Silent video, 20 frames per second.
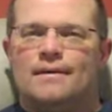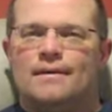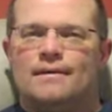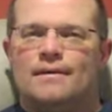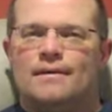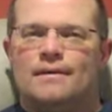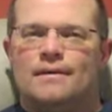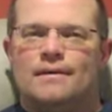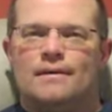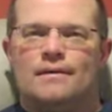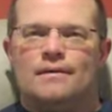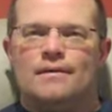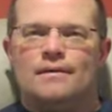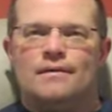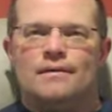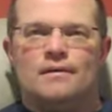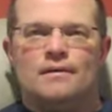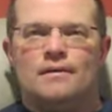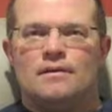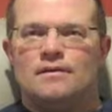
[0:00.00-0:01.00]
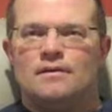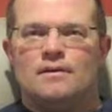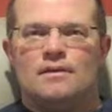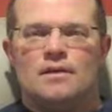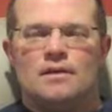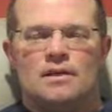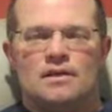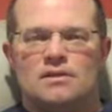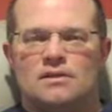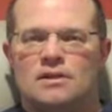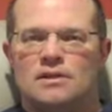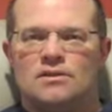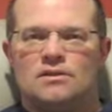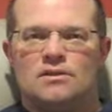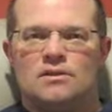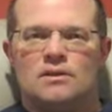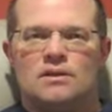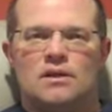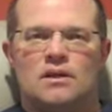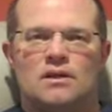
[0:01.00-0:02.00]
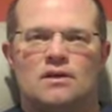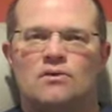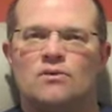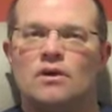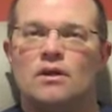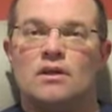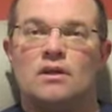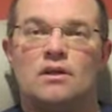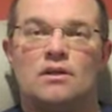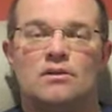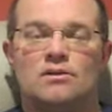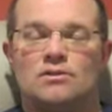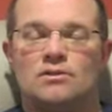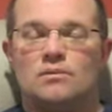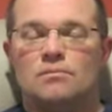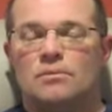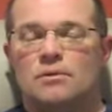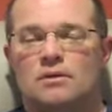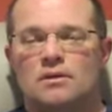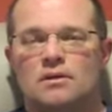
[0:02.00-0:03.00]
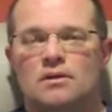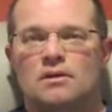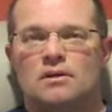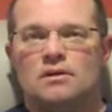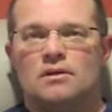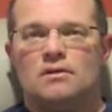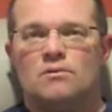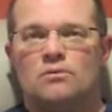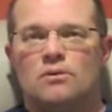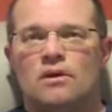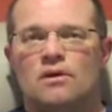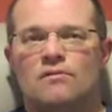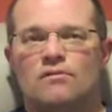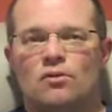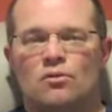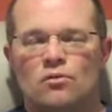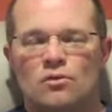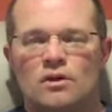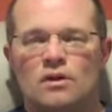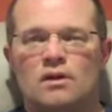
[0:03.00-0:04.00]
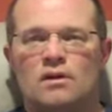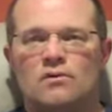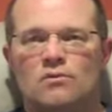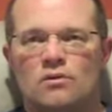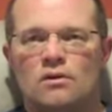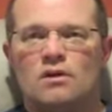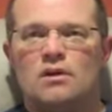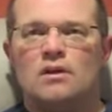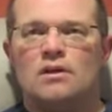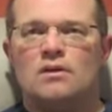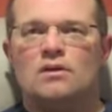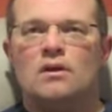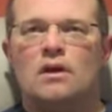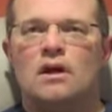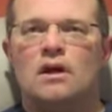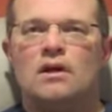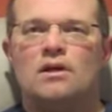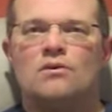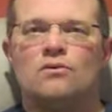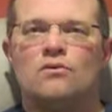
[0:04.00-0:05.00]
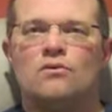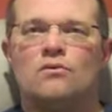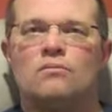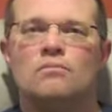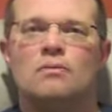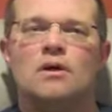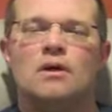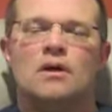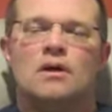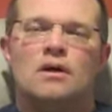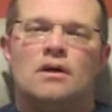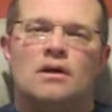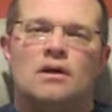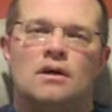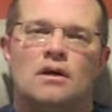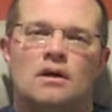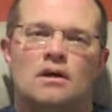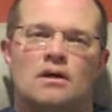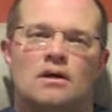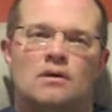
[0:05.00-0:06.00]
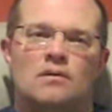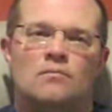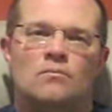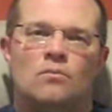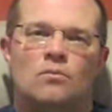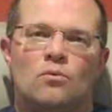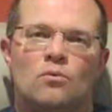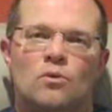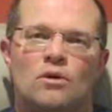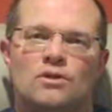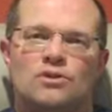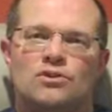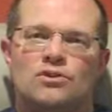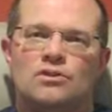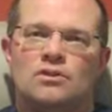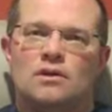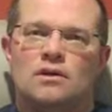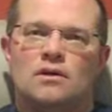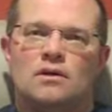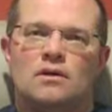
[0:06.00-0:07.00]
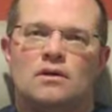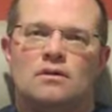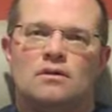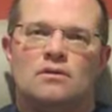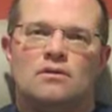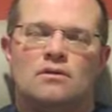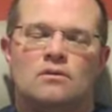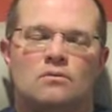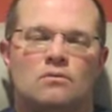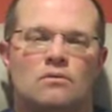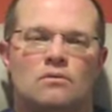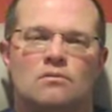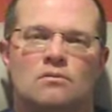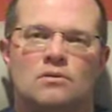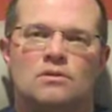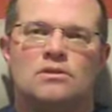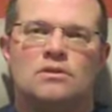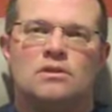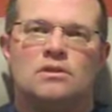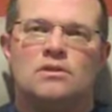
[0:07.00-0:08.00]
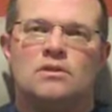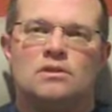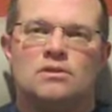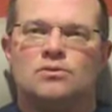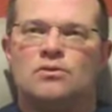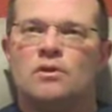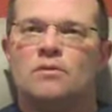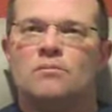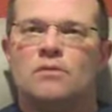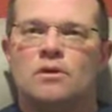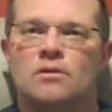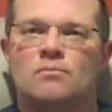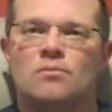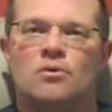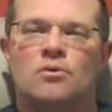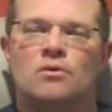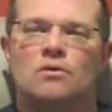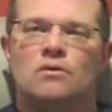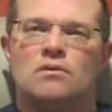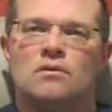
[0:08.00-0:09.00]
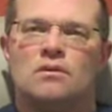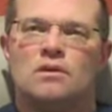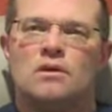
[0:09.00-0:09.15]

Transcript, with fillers: uh, and, and, like I say, just a lot of great leadership. It, uh, it, we have a really really good locker room, um, which which is extremely important.